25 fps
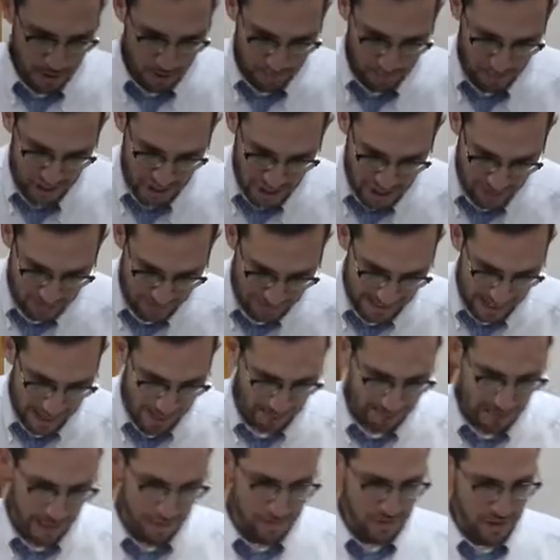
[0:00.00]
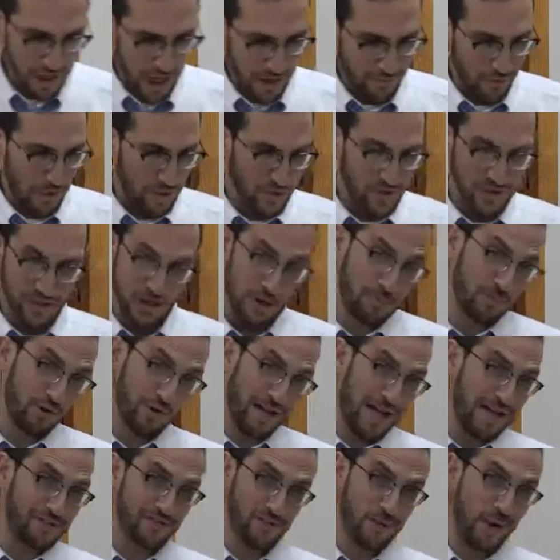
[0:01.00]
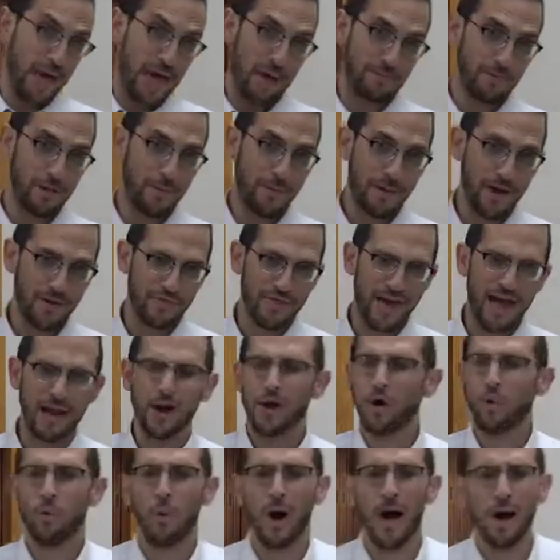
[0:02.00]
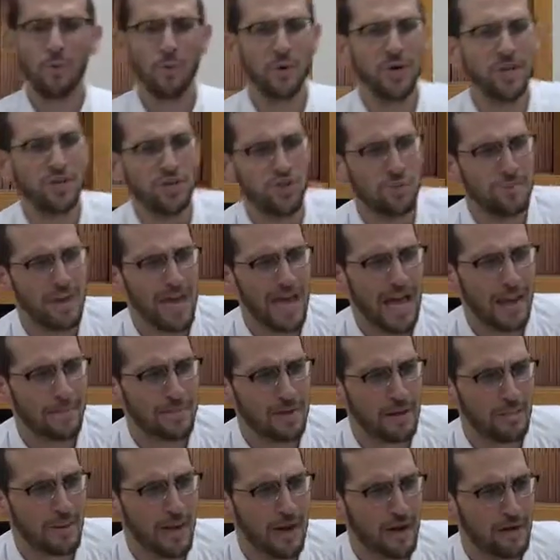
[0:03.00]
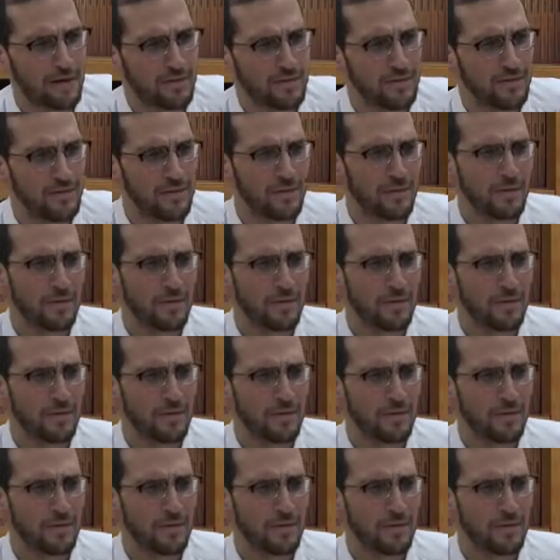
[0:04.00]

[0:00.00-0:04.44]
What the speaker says: V'yesh begam geim b'davar, and some are not so happy about that. Why wouldn't you be happy about it?